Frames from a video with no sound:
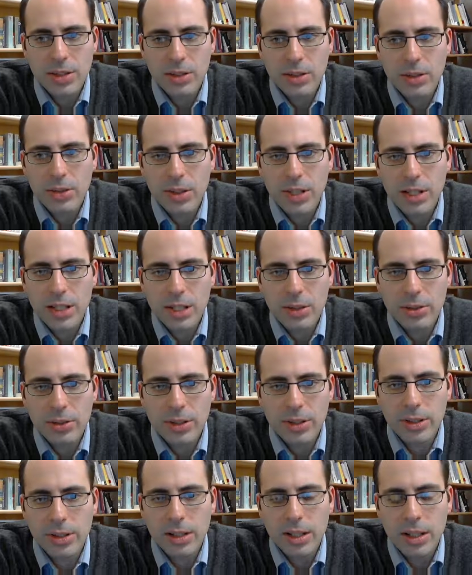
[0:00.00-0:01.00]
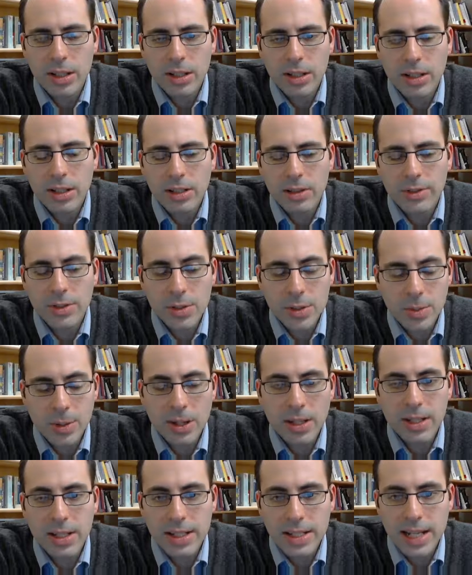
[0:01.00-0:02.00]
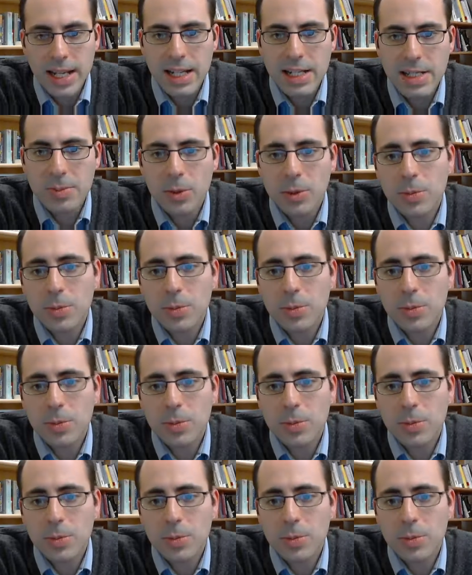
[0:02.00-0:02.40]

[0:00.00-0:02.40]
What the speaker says: going in that order. The first part contains